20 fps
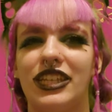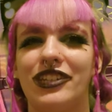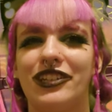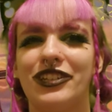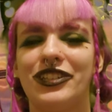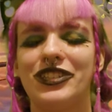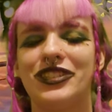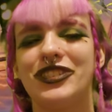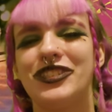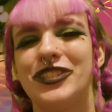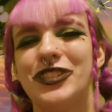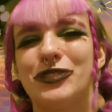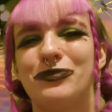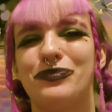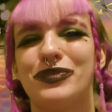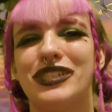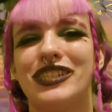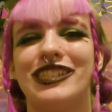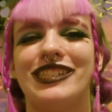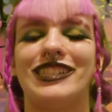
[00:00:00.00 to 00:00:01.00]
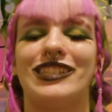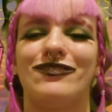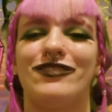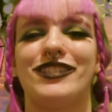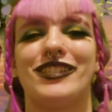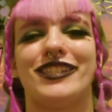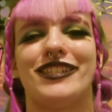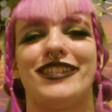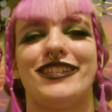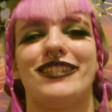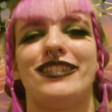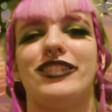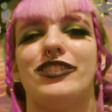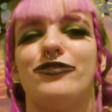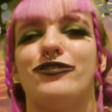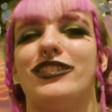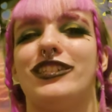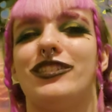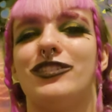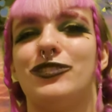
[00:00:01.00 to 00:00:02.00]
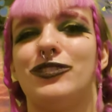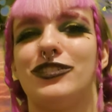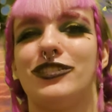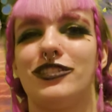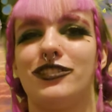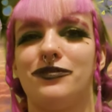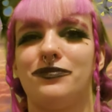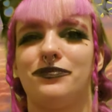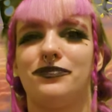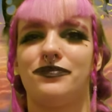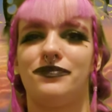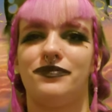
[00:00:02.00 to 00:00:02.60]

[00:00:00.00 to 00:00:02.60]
characters, but it was easy to ignore.